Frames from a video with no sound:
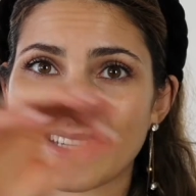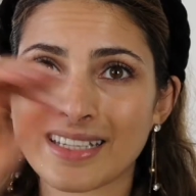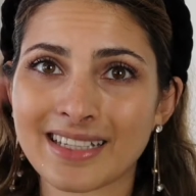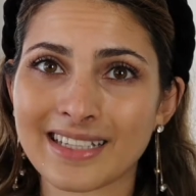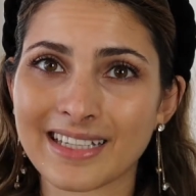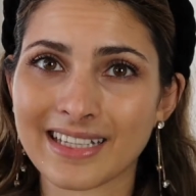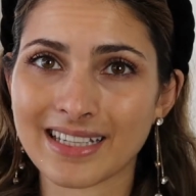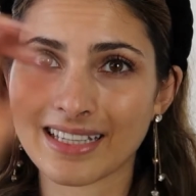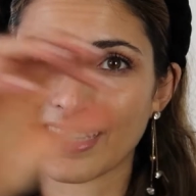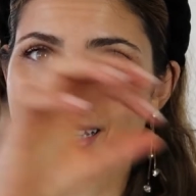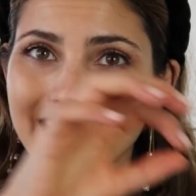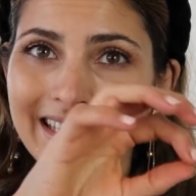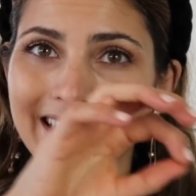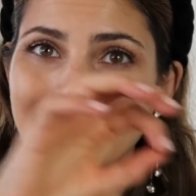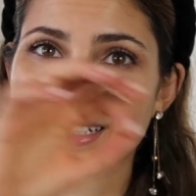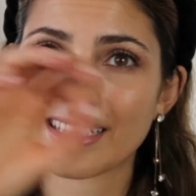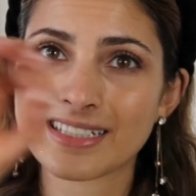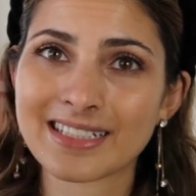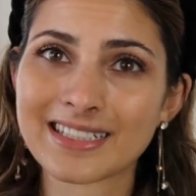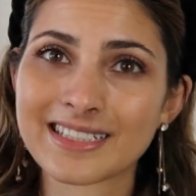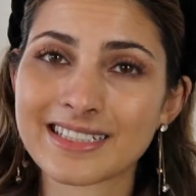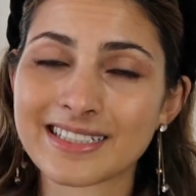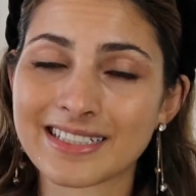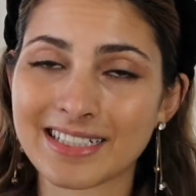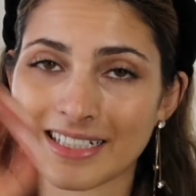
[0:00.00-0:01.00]
little
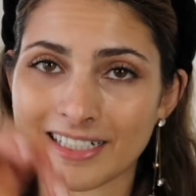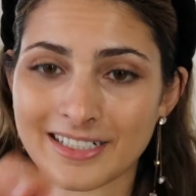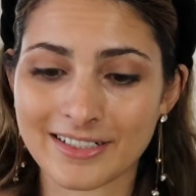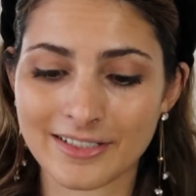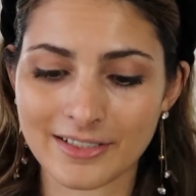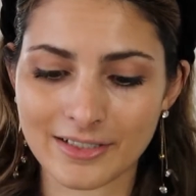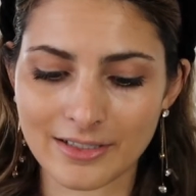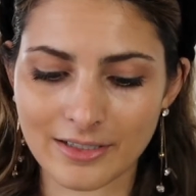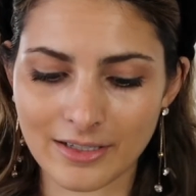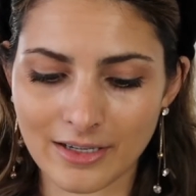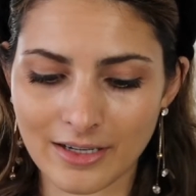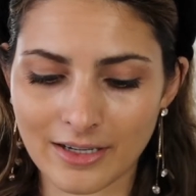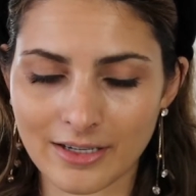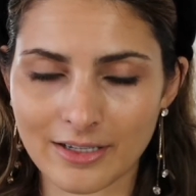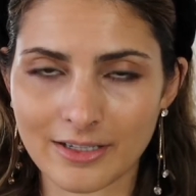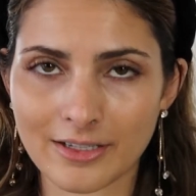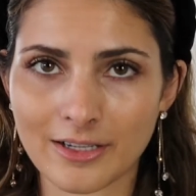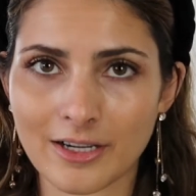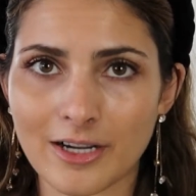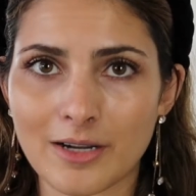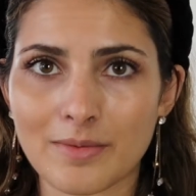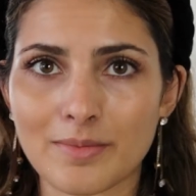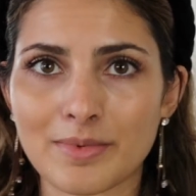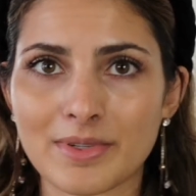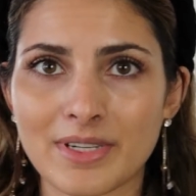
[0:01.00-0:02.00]
sticker on
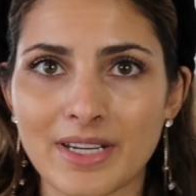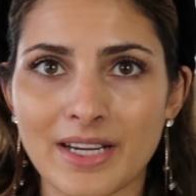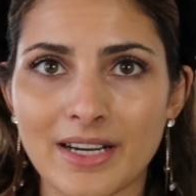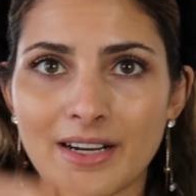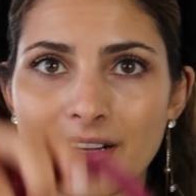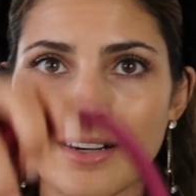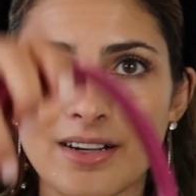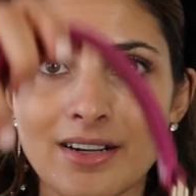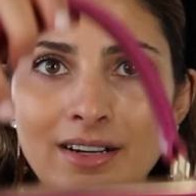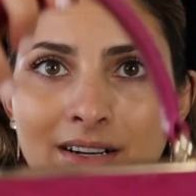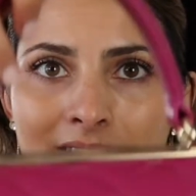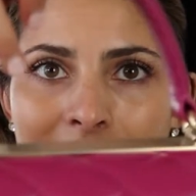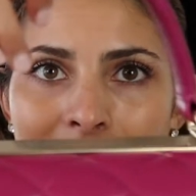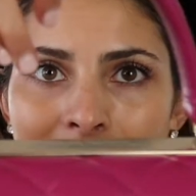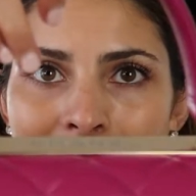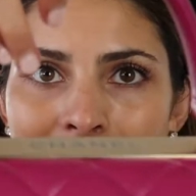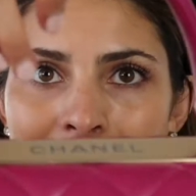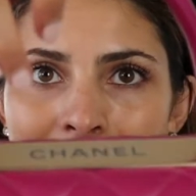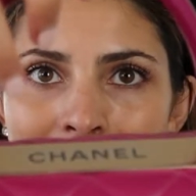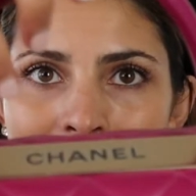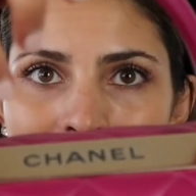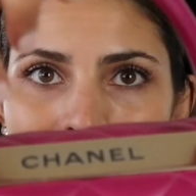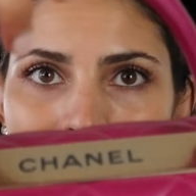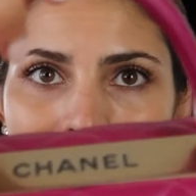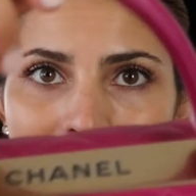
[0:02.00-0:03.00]
top there.
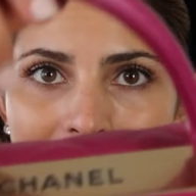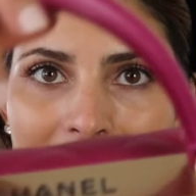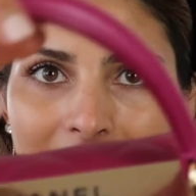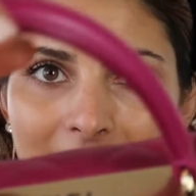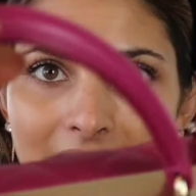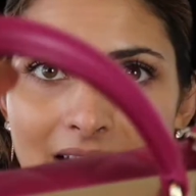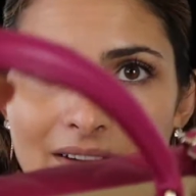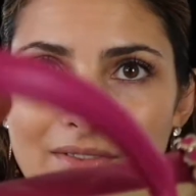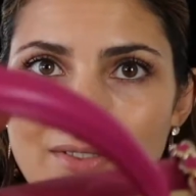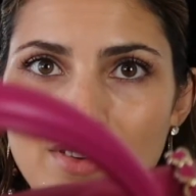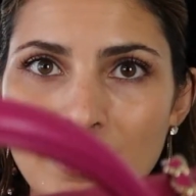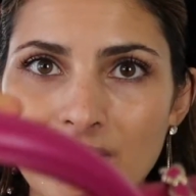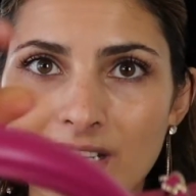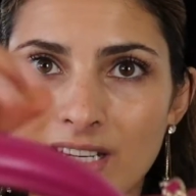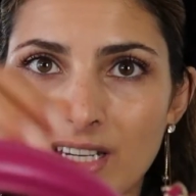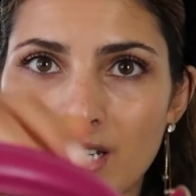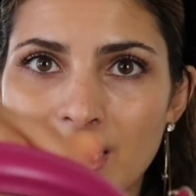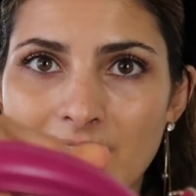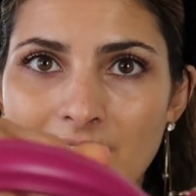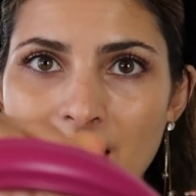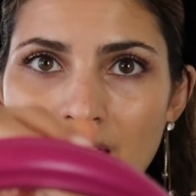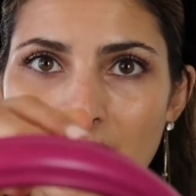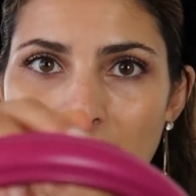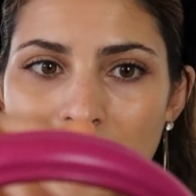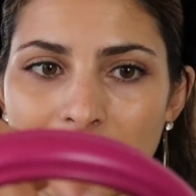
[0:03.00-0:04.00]
I haven't
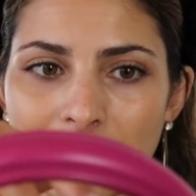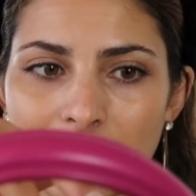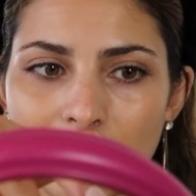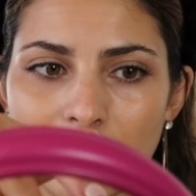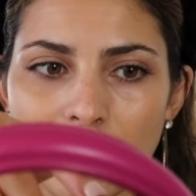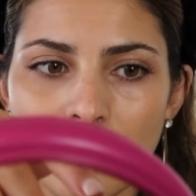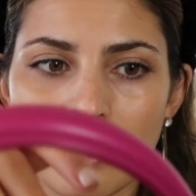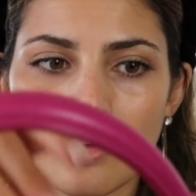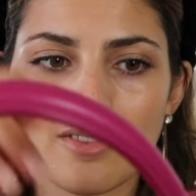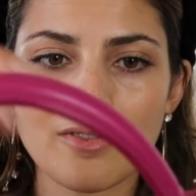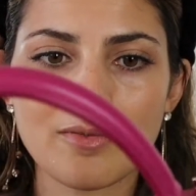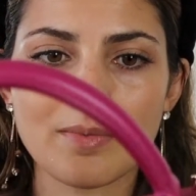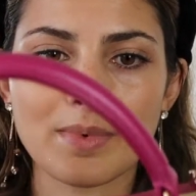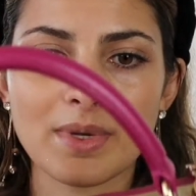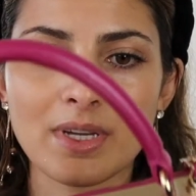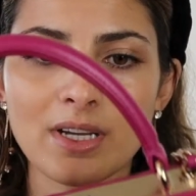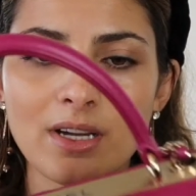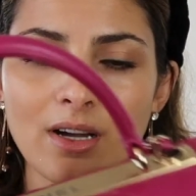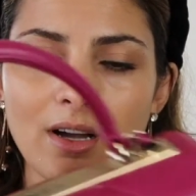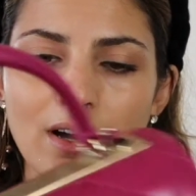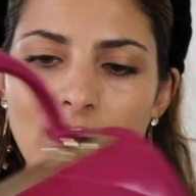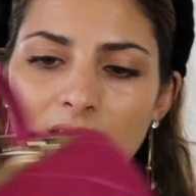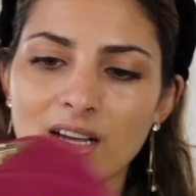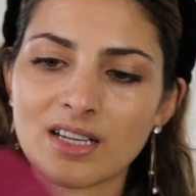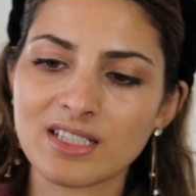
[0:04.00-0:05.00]
taken it off
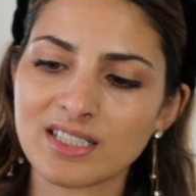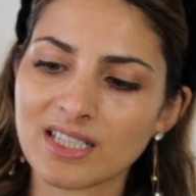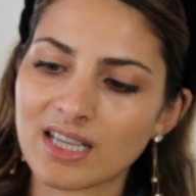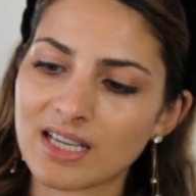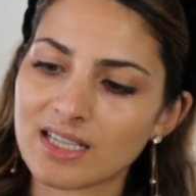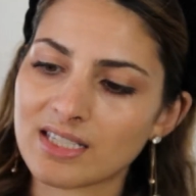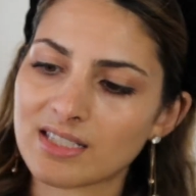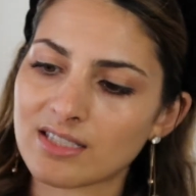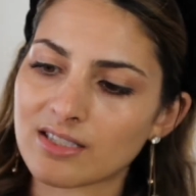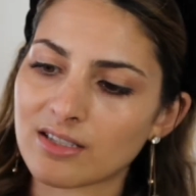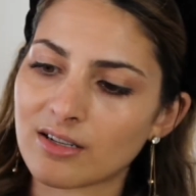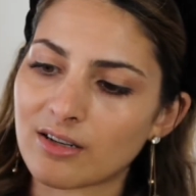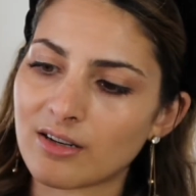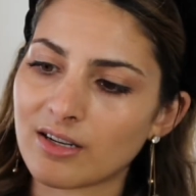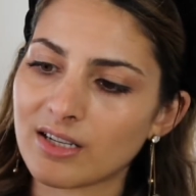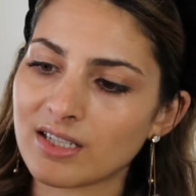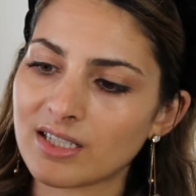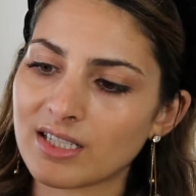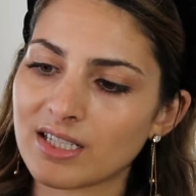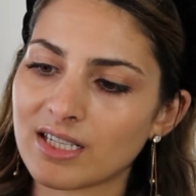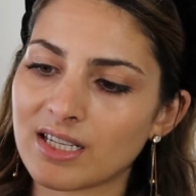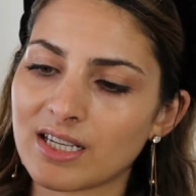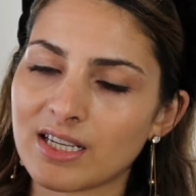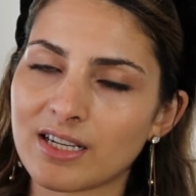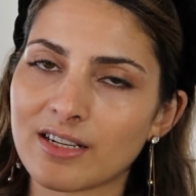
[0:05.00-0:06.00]
because I saw it
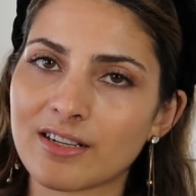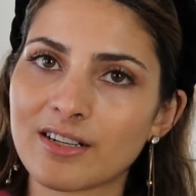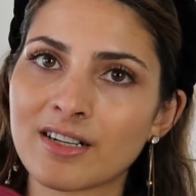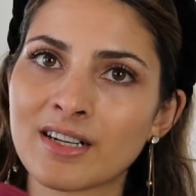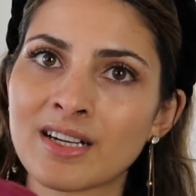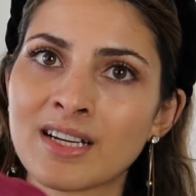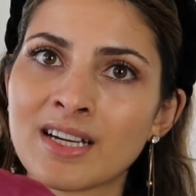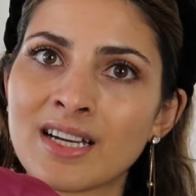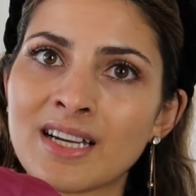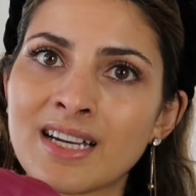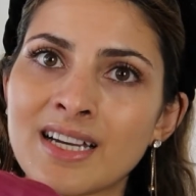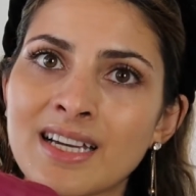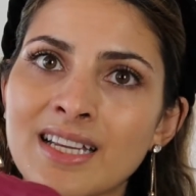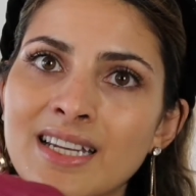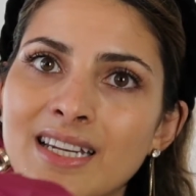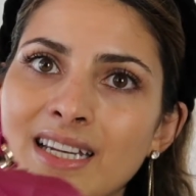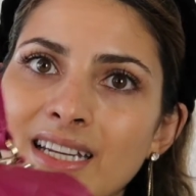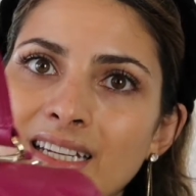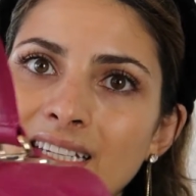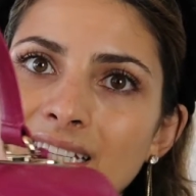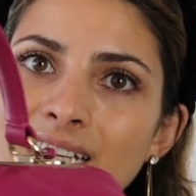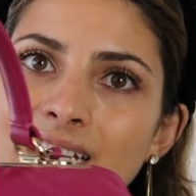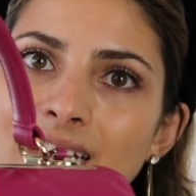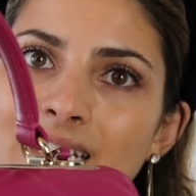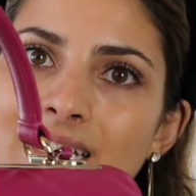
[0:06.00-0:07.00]
here
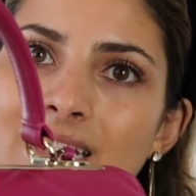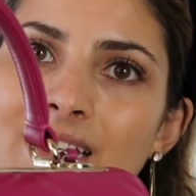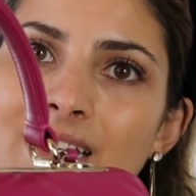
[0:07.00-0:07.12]
that the